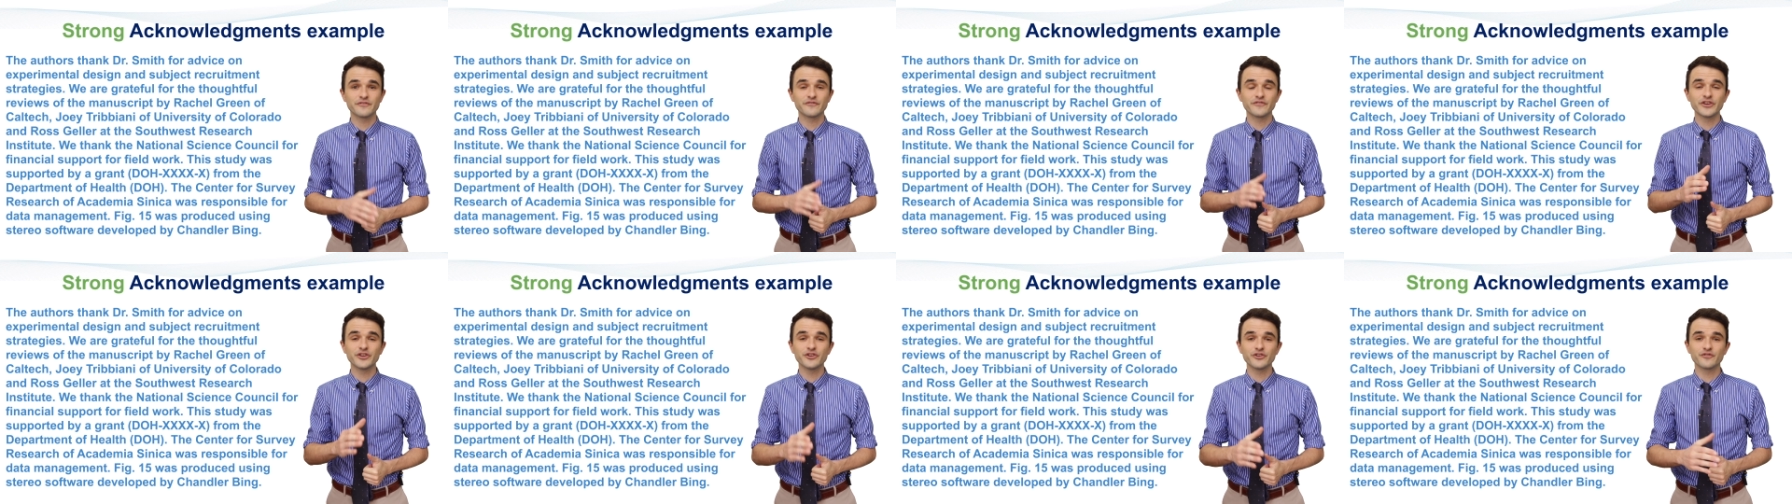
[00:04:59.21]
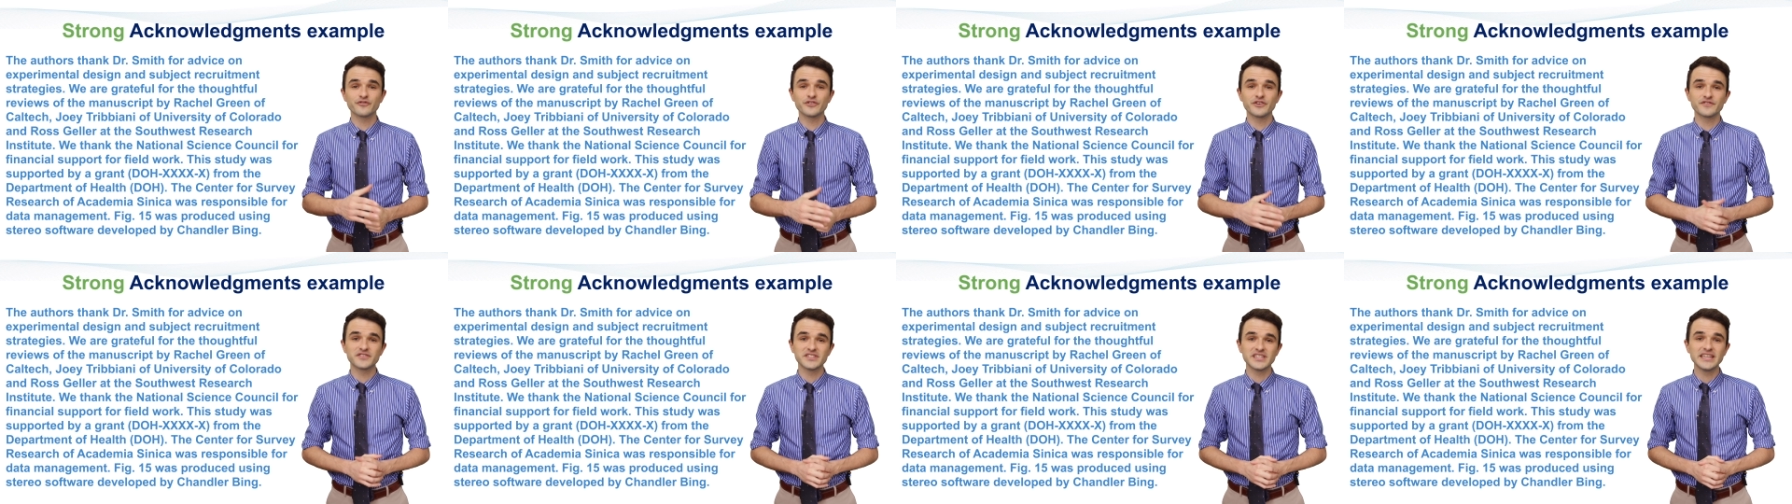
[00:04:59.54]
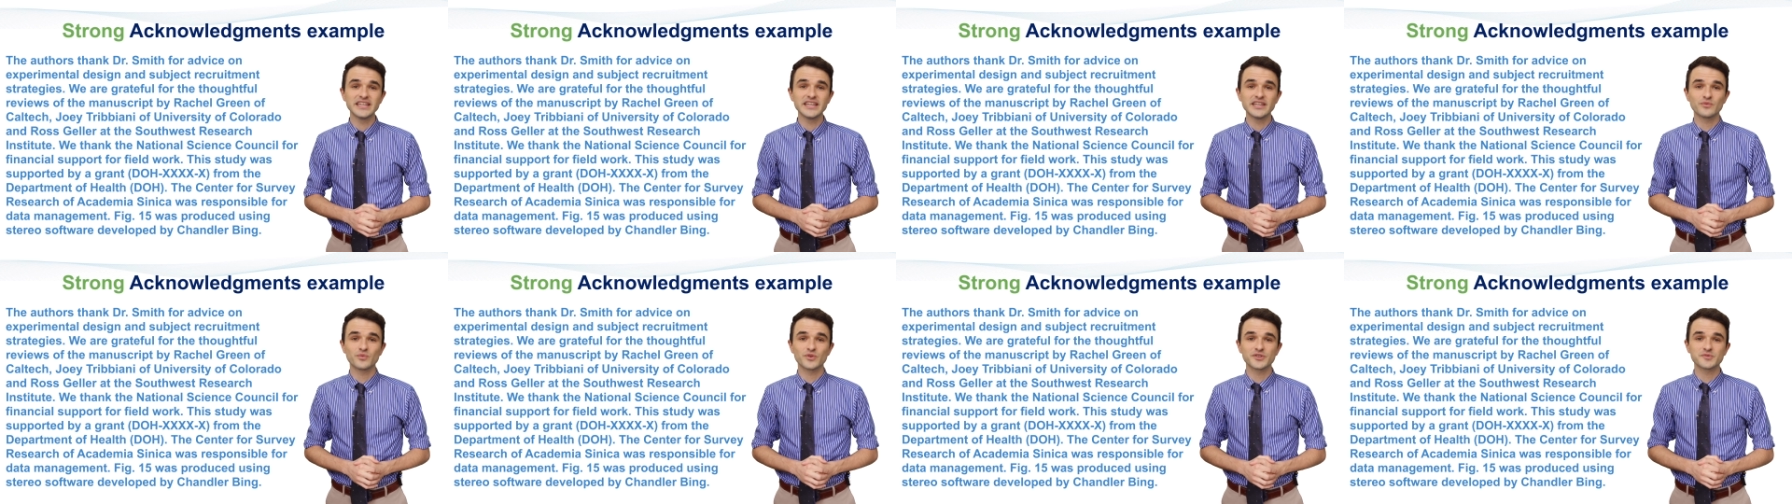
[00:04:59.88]
Figure
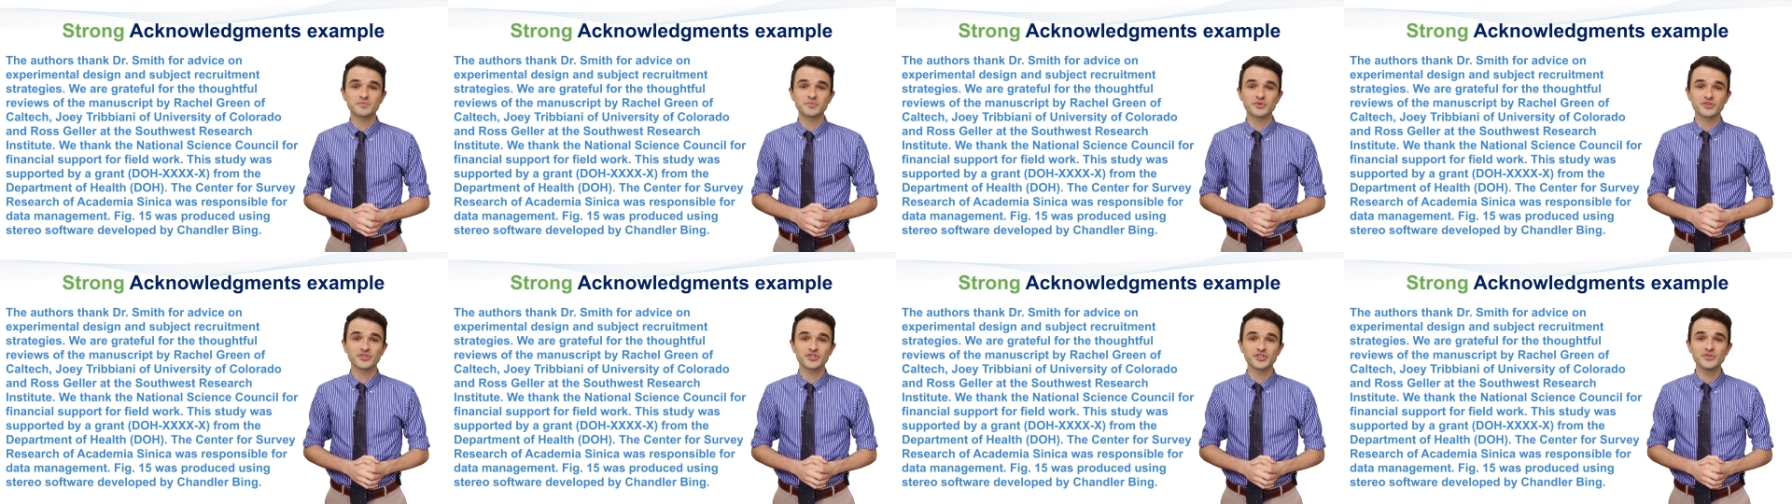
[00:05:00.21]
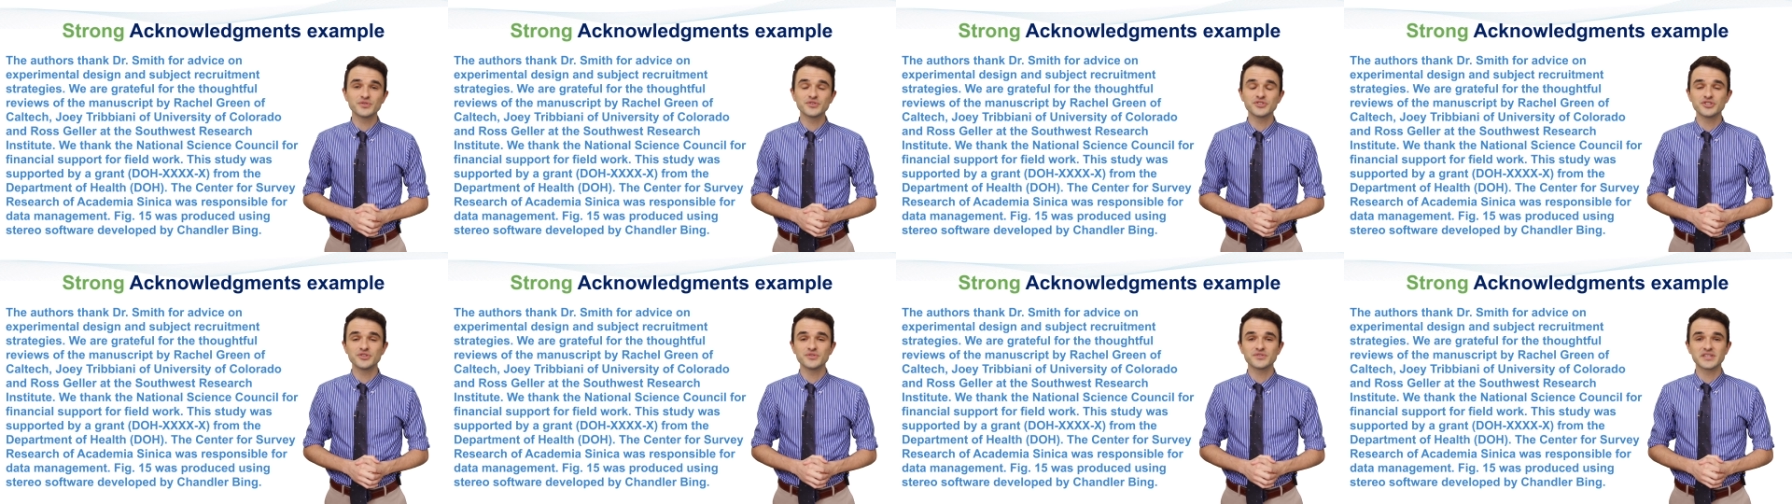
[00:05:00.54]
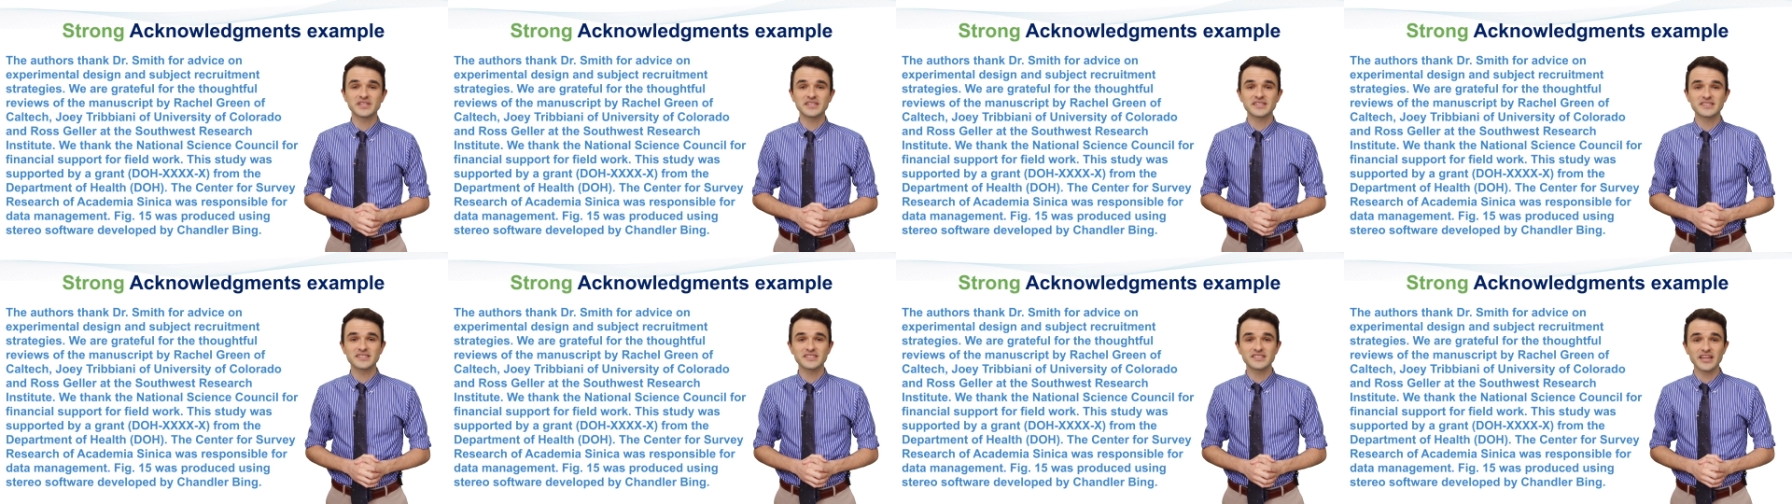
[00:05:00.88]
15 was produced
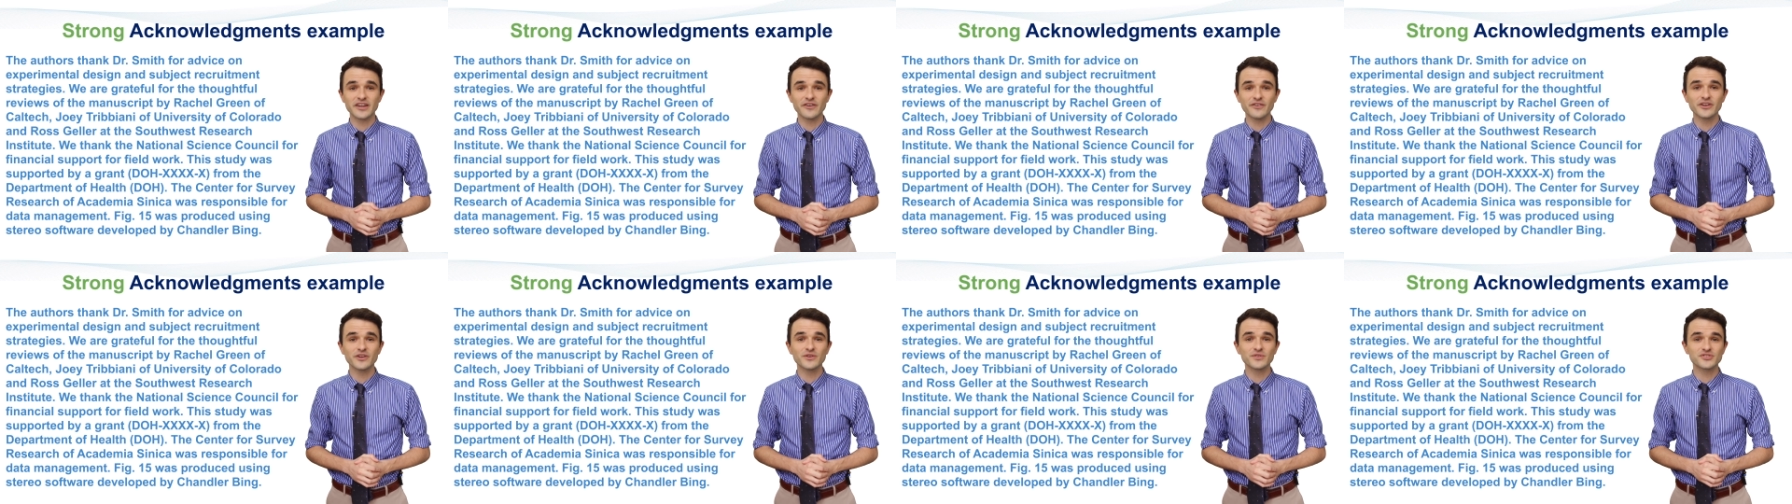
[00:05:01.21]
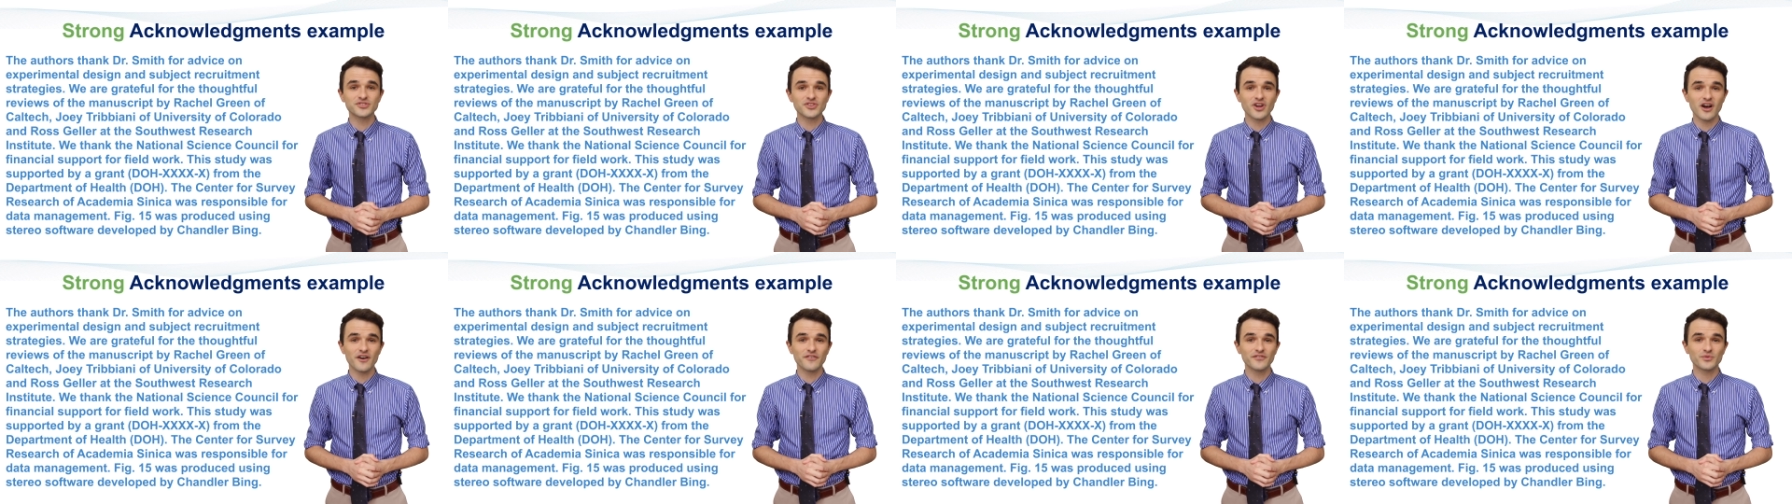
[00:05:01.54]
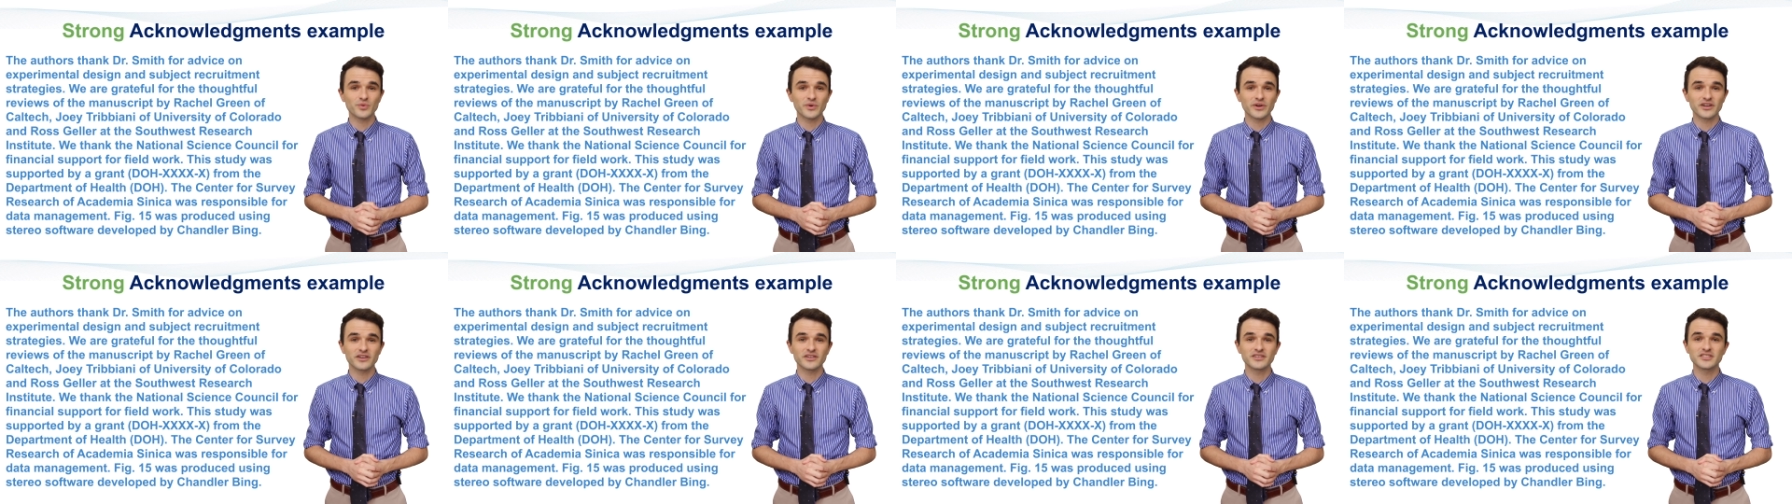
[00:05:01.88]
using stereo
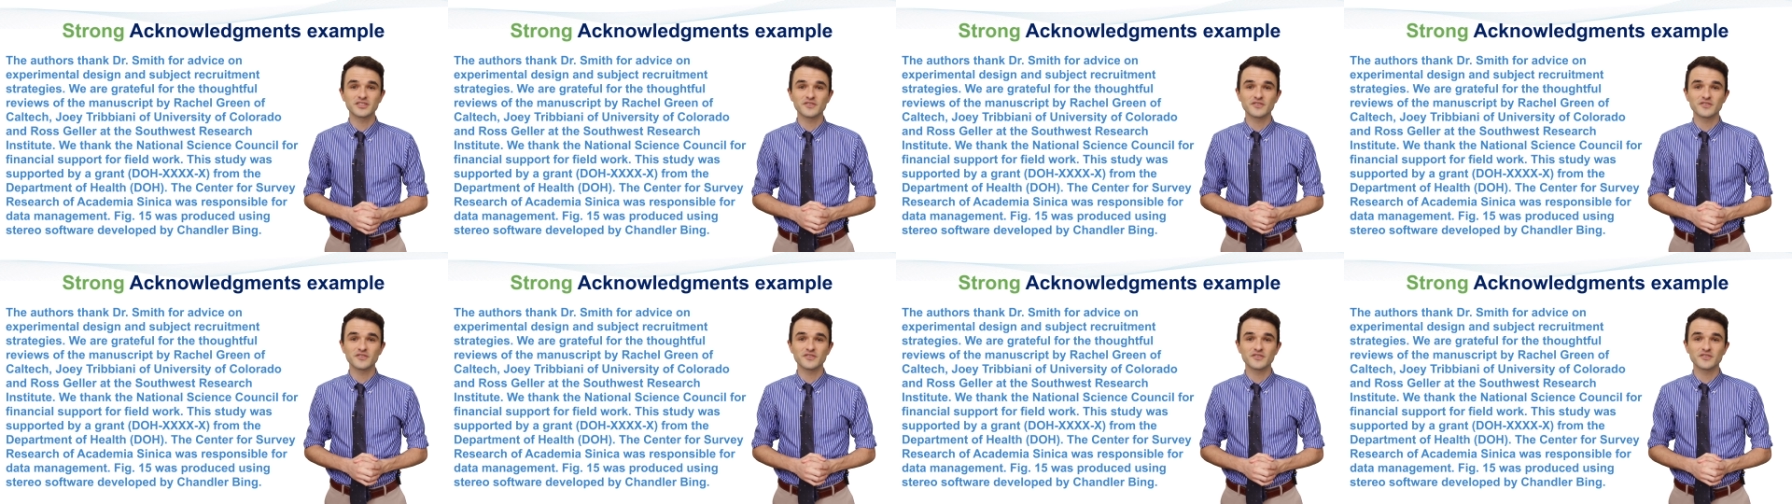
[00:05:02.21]
software